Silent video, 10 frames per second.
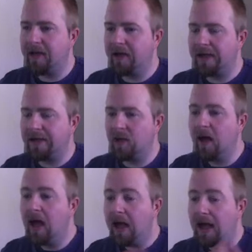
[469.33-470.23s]
Okay, so
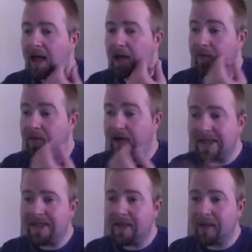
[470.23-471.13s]
the
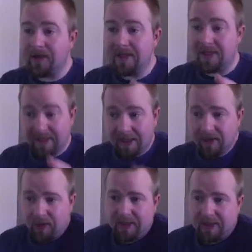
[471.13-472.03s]
nice thing about this is it
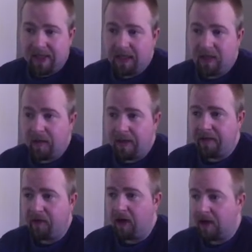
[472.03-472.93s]
tells you exactly what you
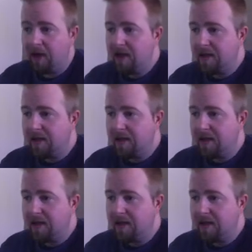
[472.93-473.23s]
did wrong.